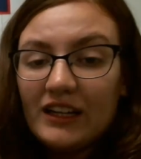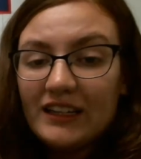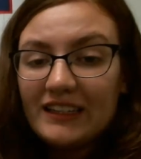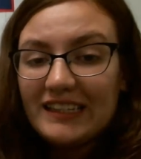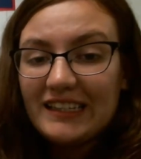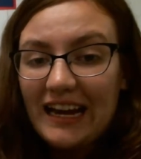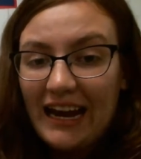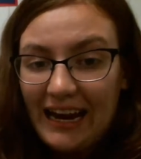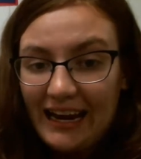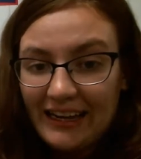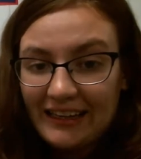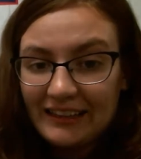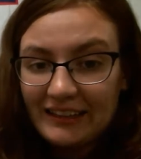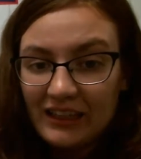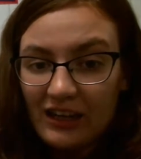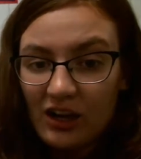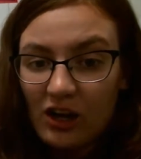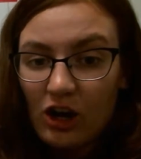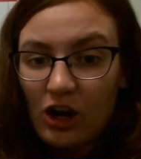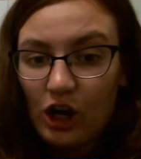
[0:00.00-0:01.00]
10
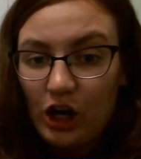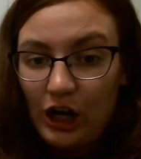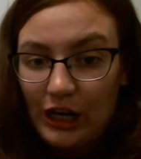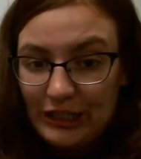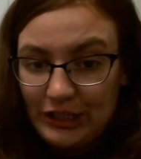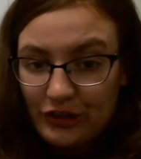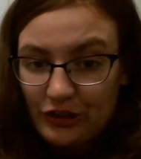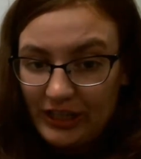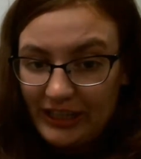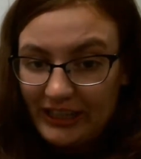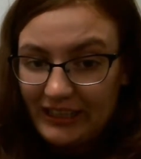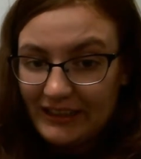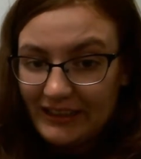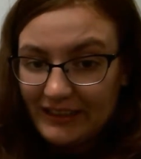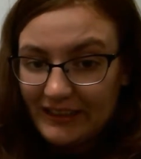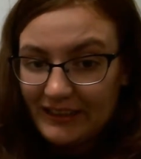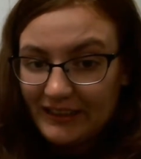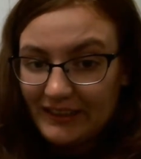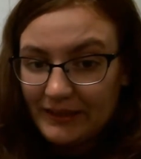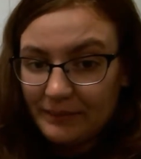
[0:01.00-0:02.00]

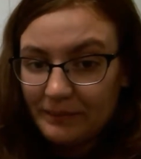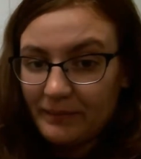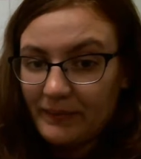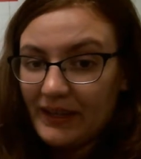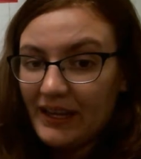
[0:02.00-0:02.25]
hundredths